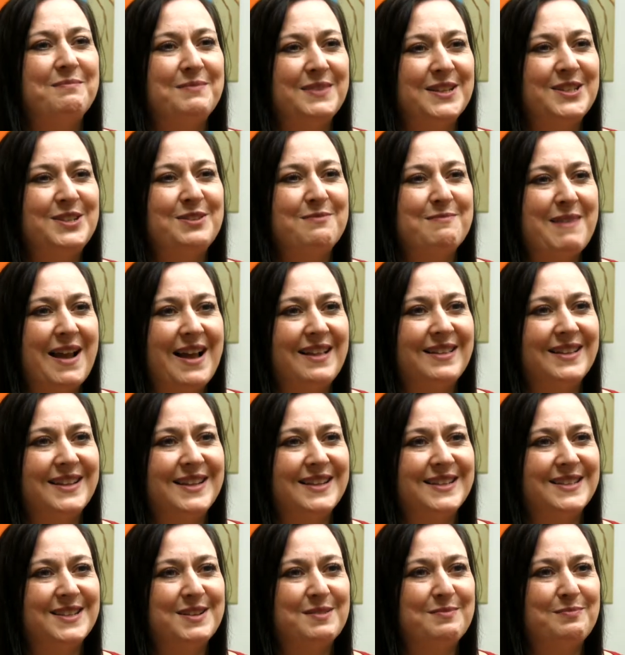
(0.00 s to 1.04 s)
Mr. Mallett
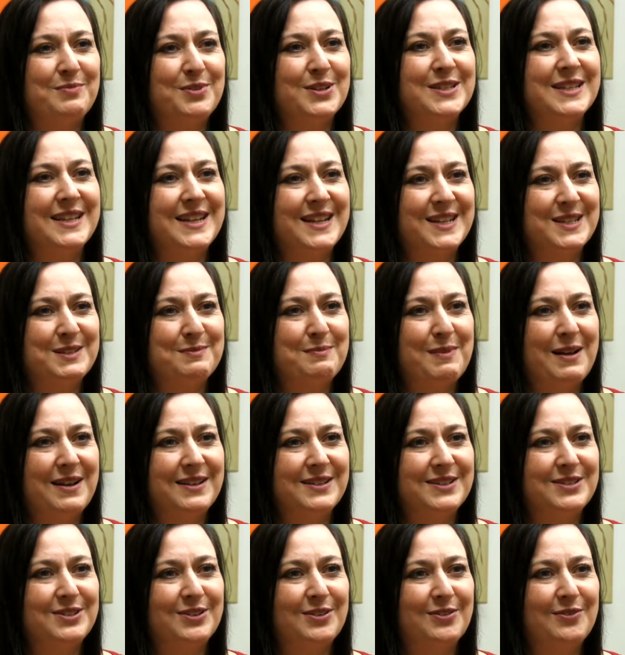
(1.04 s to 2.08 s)
is a presenting
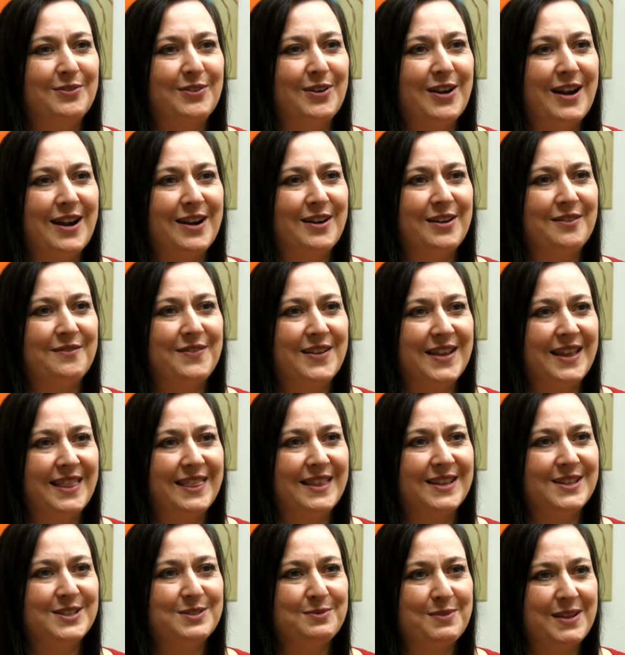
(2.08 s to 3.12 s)
sponsor for our event
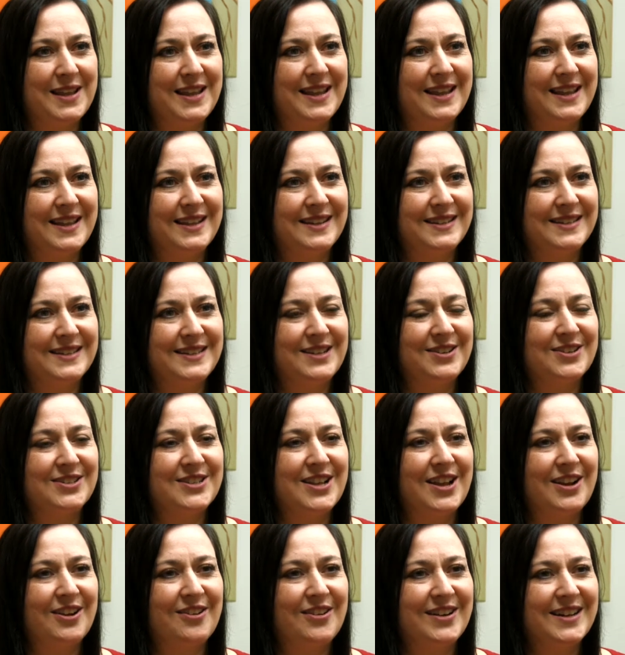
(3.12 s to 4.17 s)
this weekend,
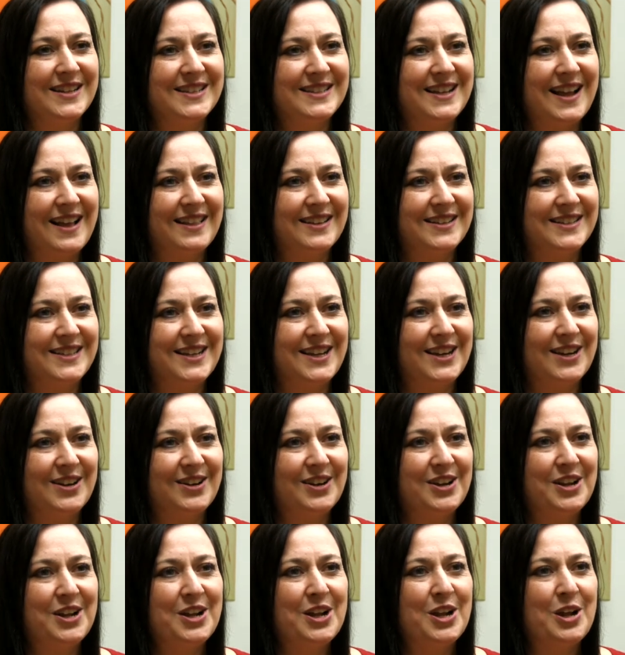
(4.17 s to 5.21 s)
Seersucker in a Solitaire,
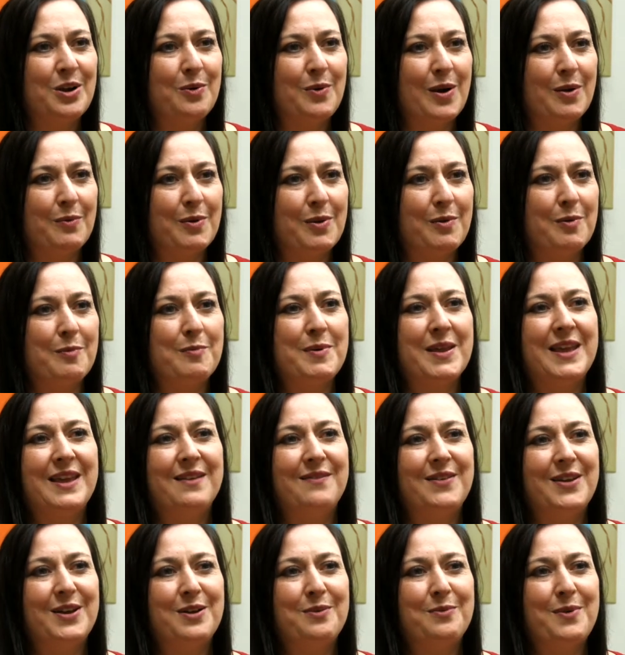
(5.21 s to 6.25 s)
where we will be
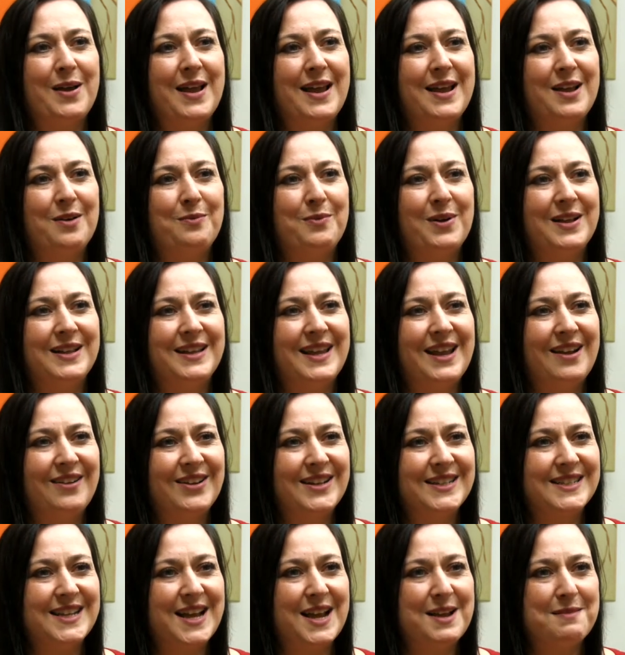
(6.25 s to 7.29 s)
giving away a one
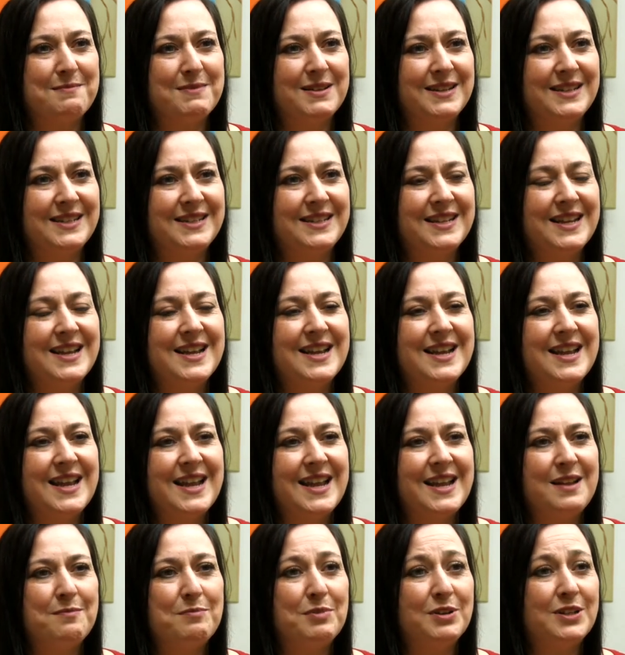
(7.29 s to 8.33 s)
carat diamond
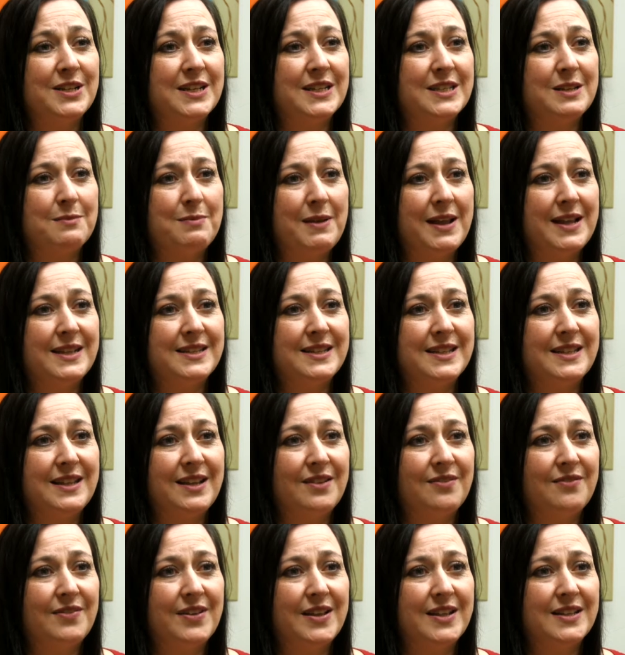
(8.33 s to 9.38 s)
he participates in the
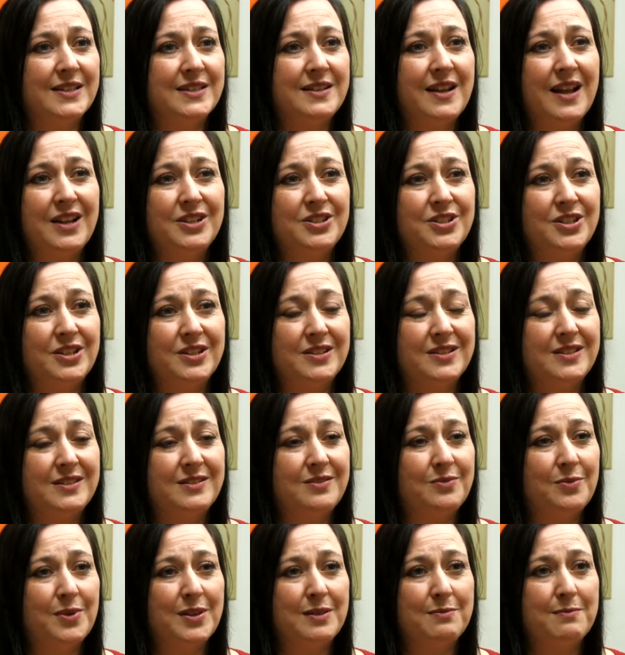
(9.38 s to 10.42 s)
events not just
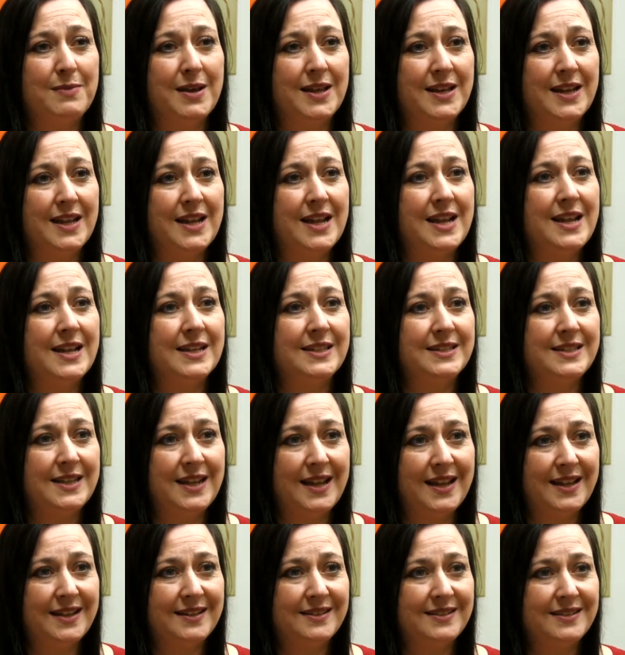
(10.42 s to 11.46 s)
with money, he
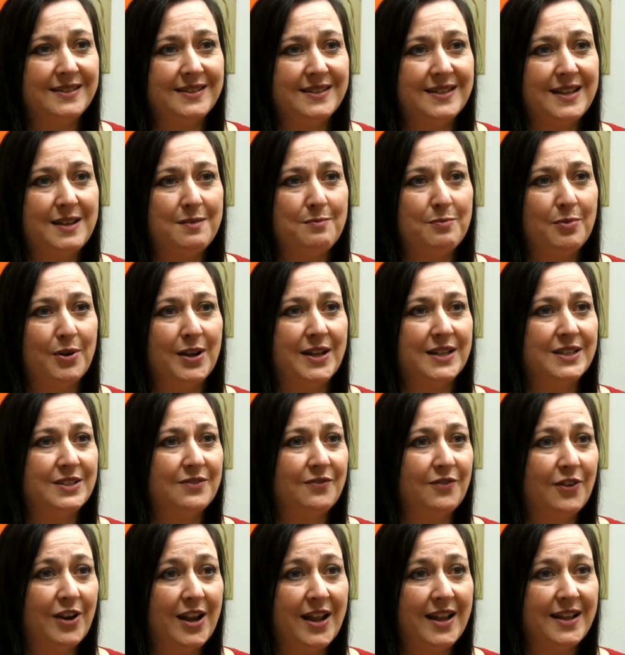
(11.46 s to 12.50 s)
attends, he brings
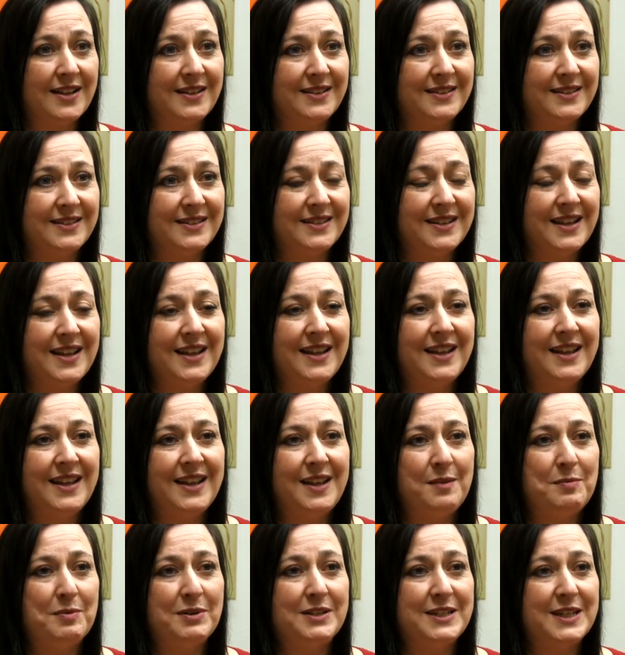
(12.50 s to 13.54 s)
friends,
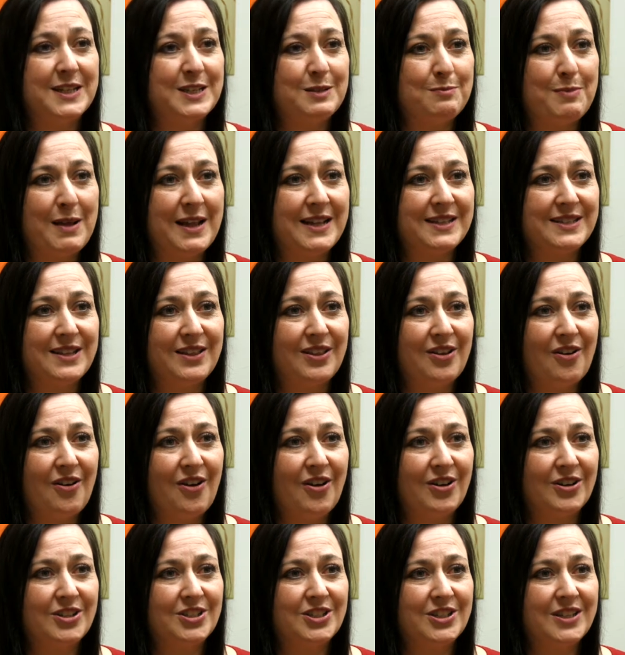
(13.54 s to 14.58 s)
he participates in the
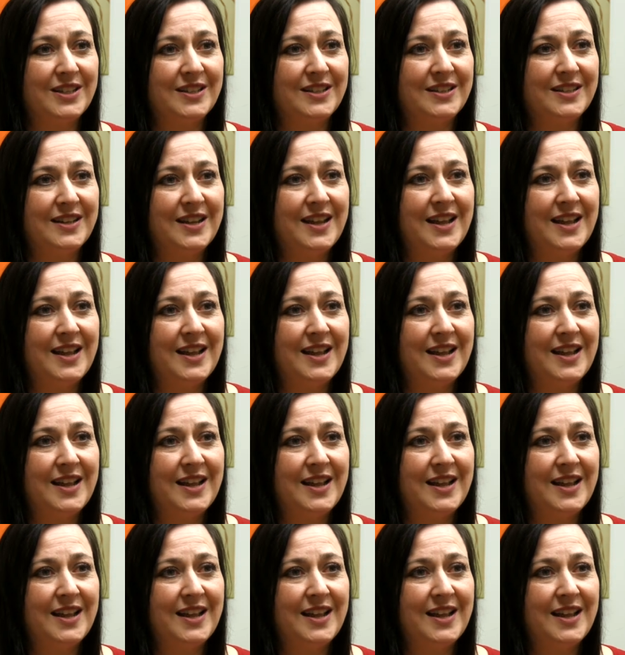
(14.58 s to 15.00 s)
auction.